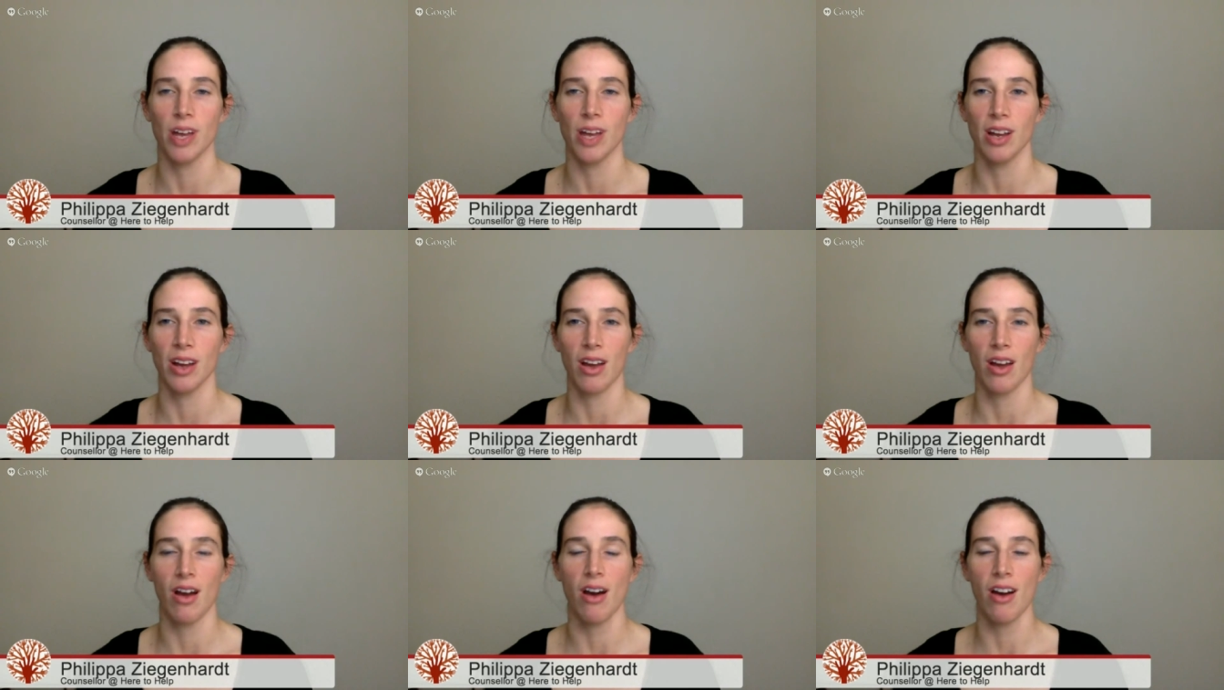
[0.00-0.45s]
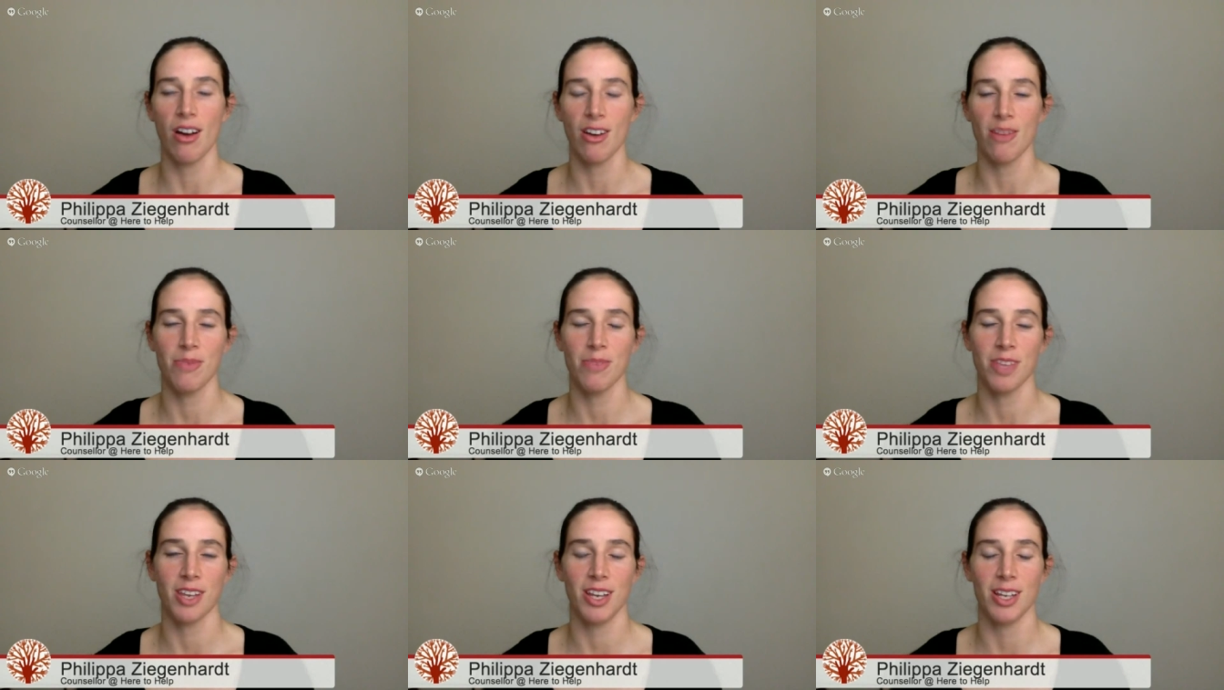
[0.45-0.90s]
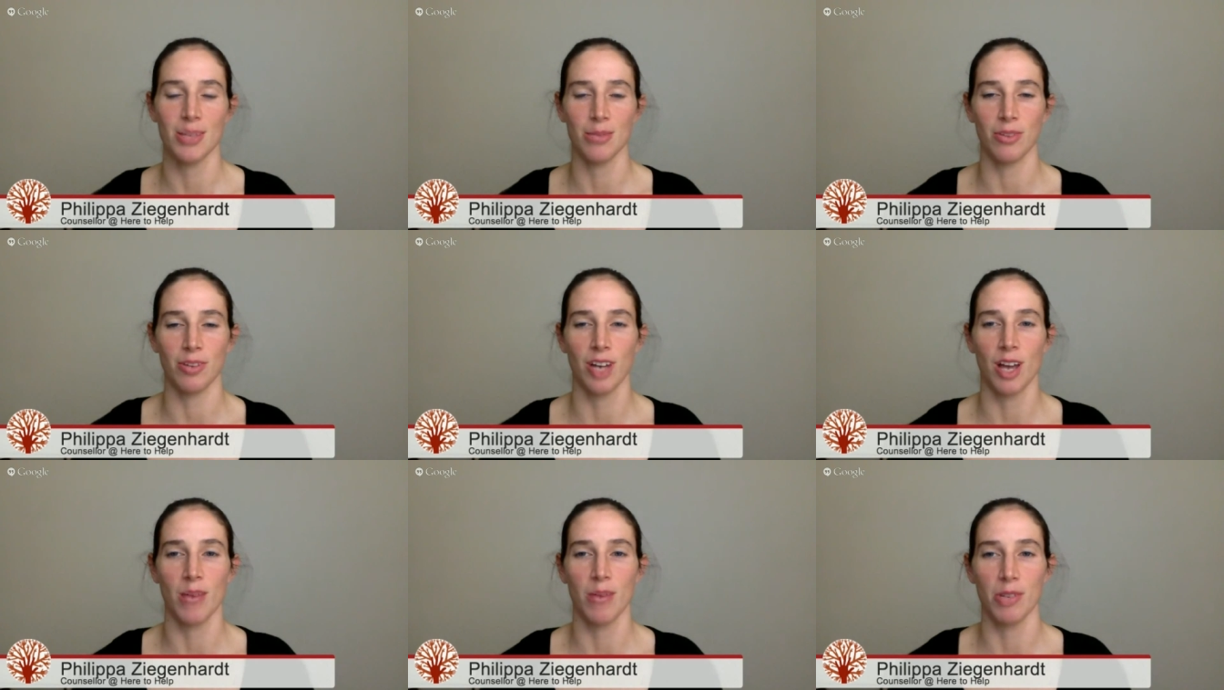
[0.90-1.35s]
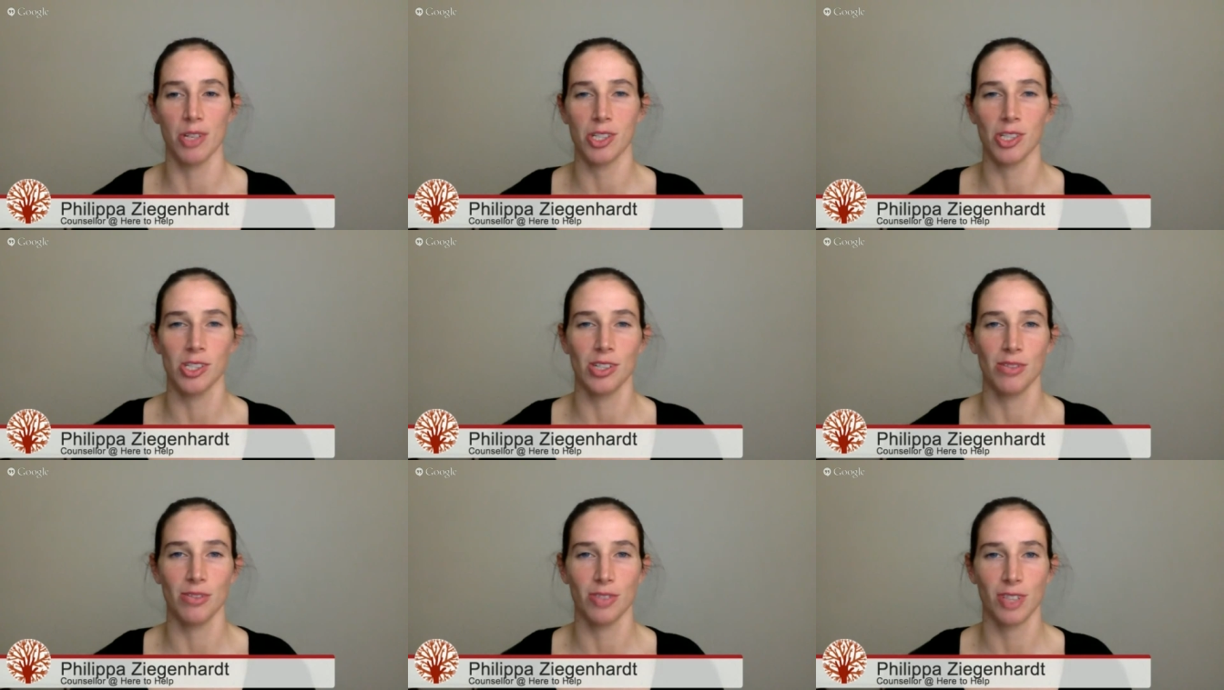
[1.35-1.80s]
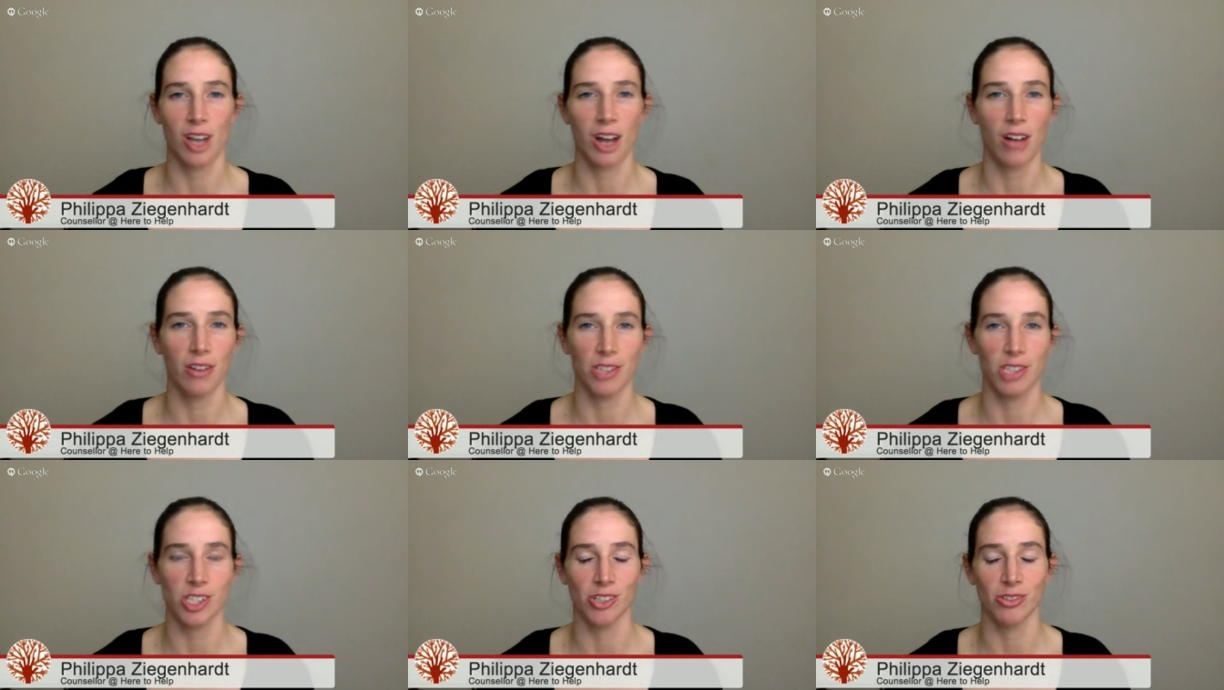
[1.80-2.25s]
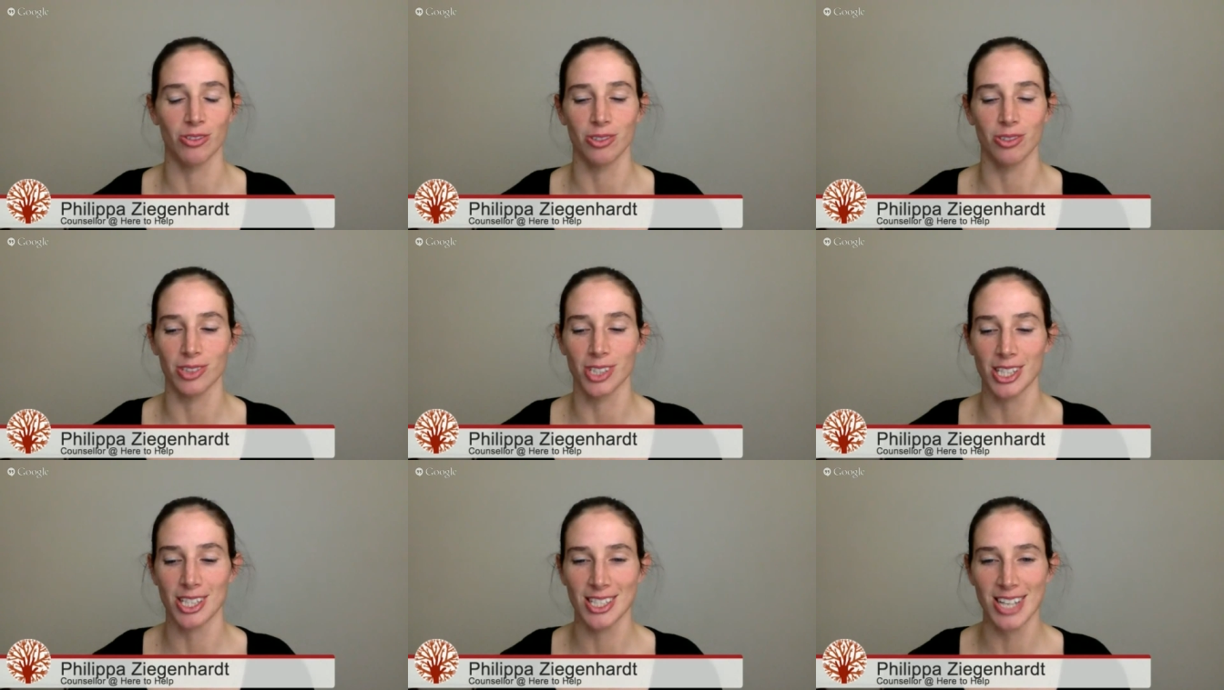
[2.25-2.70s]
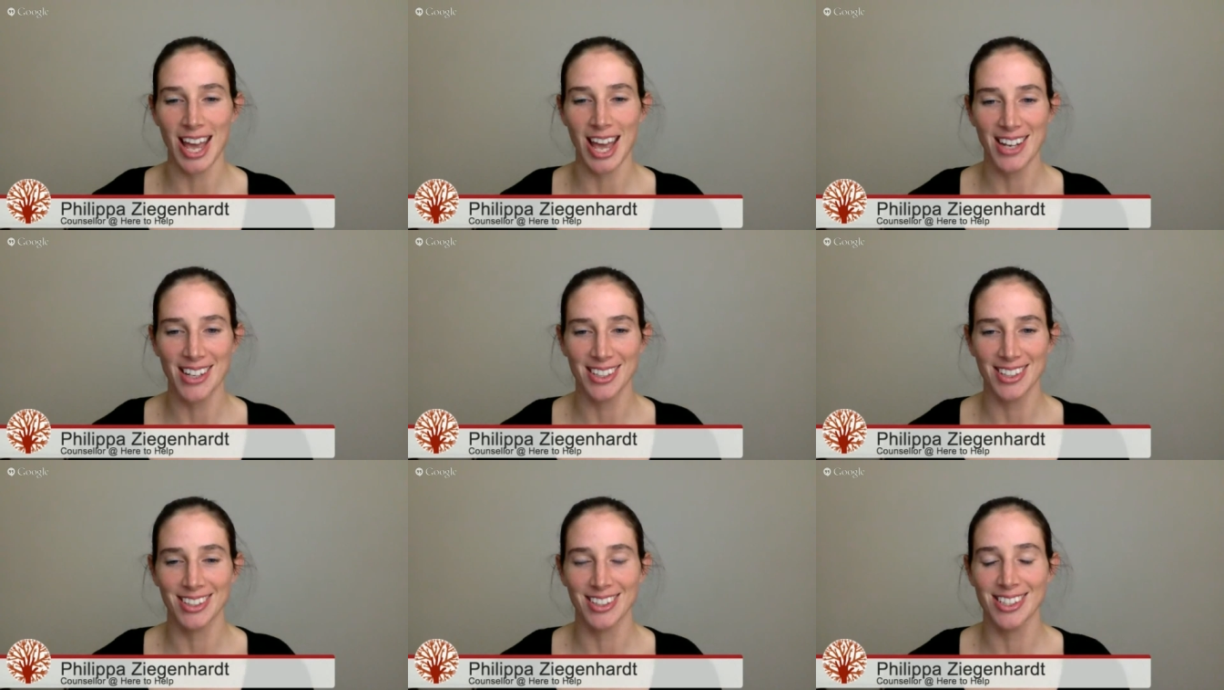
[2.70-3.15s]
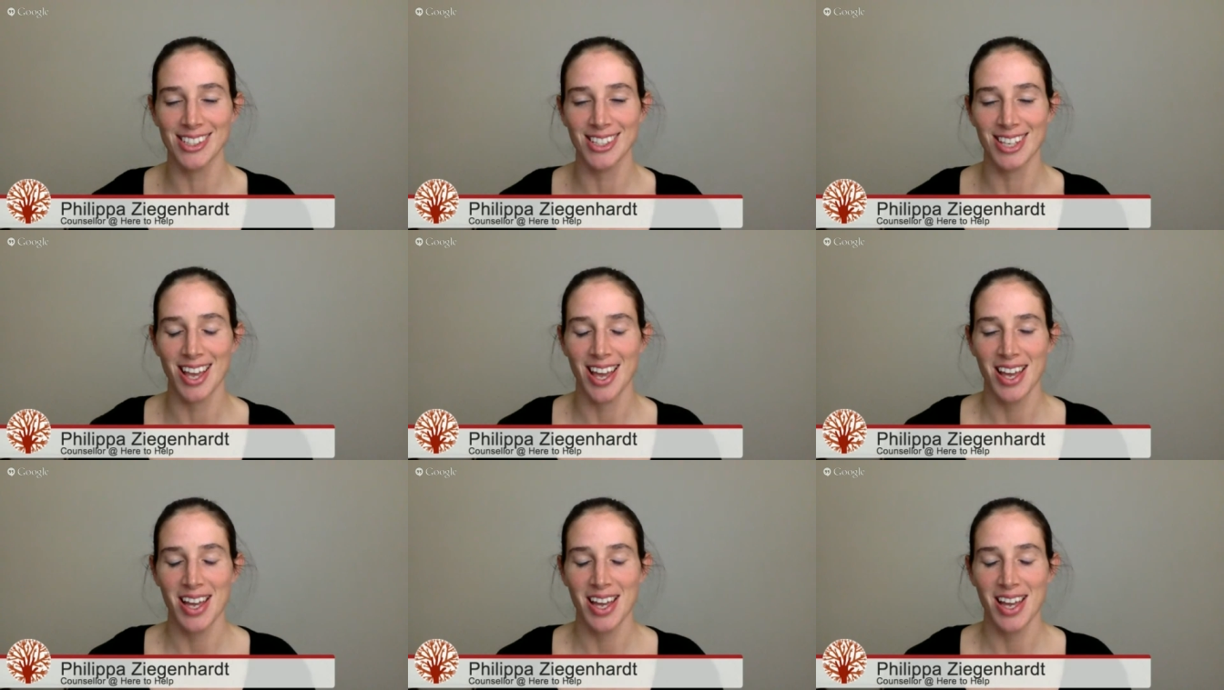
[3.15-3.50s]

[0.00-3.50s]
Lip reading: And I hope that as we're able to shift cultural standards,